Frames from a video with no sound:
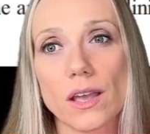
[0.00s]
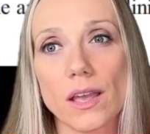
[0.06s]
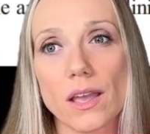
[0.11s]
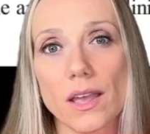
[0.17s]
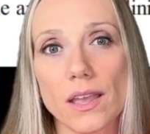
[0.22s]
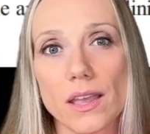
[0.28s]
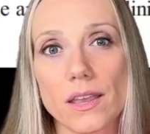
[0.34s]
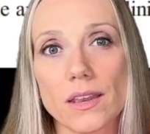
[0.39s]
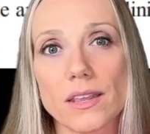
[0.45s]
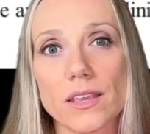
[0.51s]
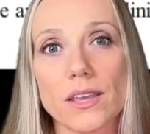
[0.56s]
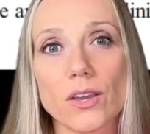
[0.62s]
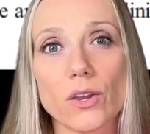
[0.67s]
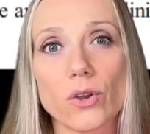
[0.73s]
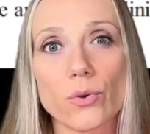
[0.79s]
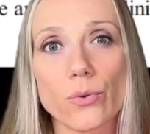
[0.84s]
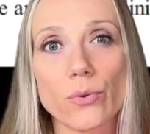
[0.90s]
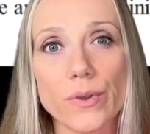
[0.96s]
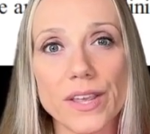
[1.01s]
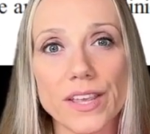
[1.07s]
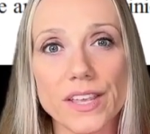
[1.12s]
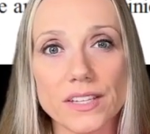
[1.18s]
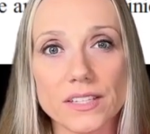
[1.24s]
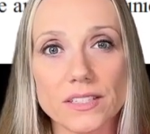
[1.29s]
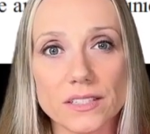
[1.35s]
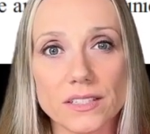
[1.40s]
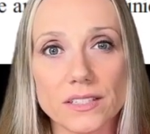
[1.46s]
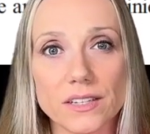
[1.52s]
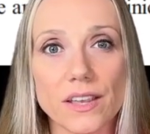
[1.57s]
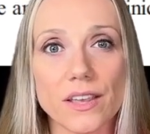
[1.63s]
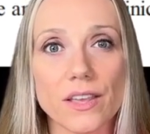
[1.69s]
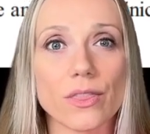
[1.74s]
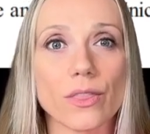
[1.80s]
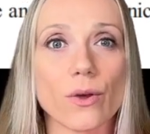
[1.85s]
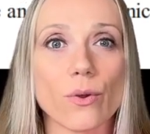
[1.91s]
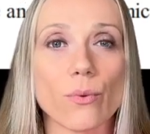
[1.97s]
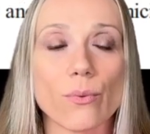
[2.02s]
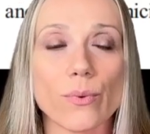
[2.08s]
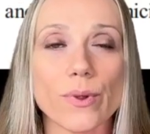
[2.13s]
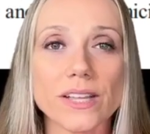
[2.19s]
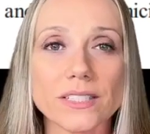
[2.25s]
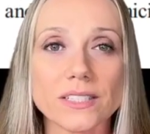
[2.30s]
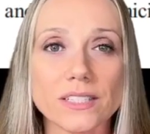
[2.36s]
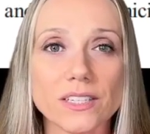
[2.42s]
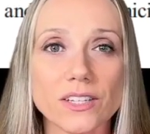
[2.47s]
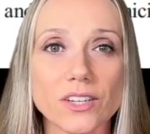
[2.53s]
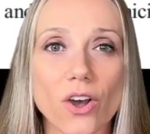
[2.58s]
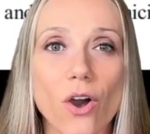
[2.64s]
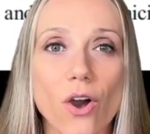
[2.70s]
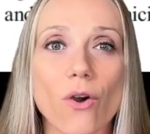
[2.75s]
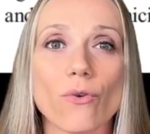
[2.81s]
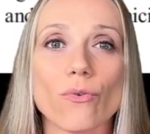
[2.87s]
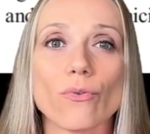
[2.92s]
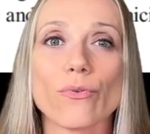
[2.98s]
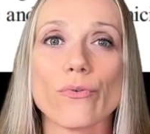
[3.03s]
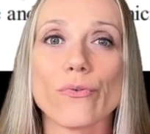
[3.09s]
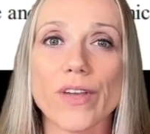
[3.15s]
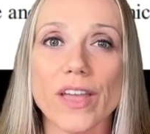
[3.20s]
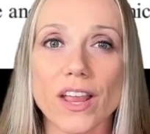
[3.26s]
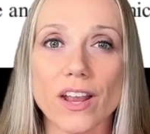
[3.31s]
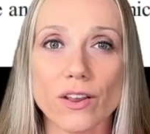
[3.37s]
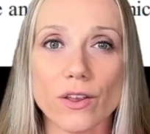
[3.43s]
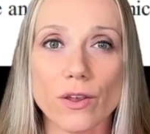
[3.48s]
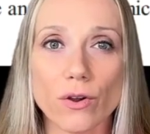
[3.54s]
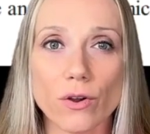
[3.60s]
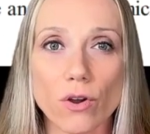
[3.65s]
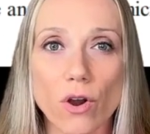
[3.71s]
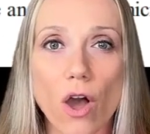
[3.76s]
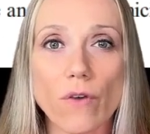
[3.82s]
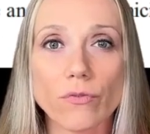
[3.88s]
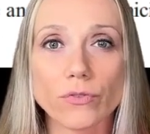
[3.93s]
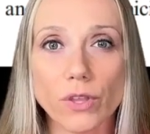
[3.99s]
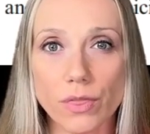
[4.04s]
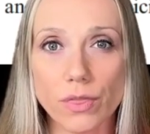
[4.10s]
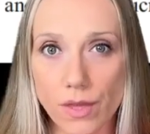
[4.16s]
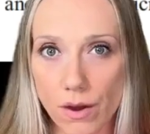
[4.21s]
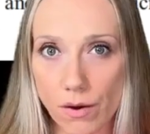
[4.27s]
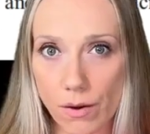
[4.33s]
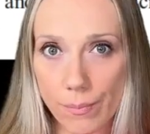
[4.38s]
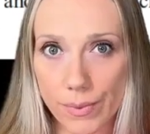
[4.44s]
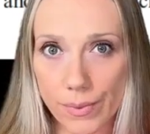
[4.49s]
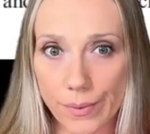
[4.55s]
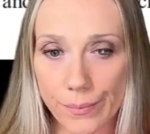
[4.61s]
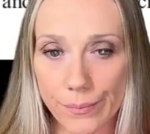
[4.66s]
an increase in the risk of failure of the therapy.